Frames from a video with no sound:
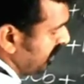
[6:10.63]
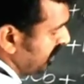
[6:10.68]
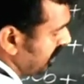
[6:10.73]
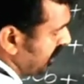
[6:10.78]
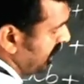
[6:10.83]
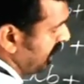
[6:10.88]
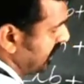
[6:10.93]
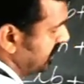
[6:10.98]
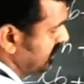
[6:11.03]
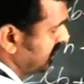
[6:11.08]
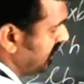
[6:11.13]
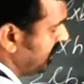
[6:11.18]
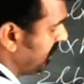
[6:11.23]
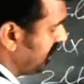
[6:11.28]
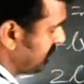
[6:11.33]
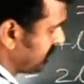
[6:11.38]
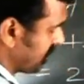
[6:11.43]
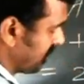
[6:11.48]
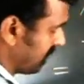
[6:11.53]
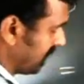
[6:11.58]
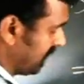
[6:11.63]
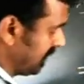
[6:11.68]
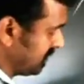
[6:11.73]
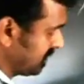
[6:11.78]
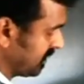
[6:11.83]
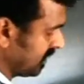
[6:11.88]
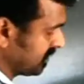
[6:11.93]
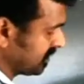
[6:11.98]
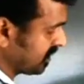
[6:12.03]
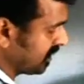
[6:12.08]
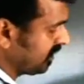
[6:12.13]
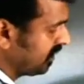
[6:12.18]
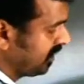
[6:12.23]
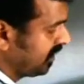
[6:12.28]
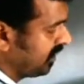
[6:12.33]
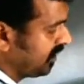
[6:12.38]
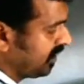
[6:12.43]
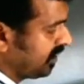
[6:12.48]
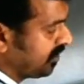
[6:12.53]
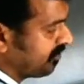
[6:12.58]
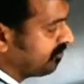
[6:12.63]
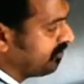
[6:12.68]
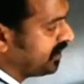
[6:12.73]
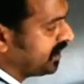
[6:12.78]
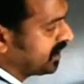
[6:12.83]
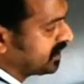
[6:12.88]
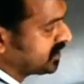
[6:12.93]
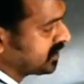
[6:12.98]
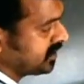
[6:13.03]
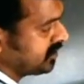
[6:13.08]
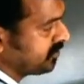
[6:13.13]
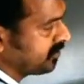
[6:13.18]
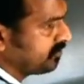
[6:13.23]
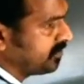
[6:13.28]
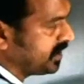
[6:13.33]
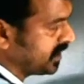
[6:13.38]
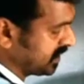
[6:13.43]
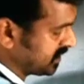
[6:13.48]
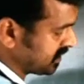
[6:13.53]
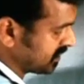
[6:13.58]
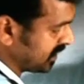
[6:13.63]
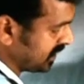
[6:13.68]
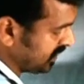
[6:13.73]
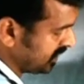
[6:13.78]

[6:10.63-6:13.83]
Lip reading: height. So what is answer? BH into BH, that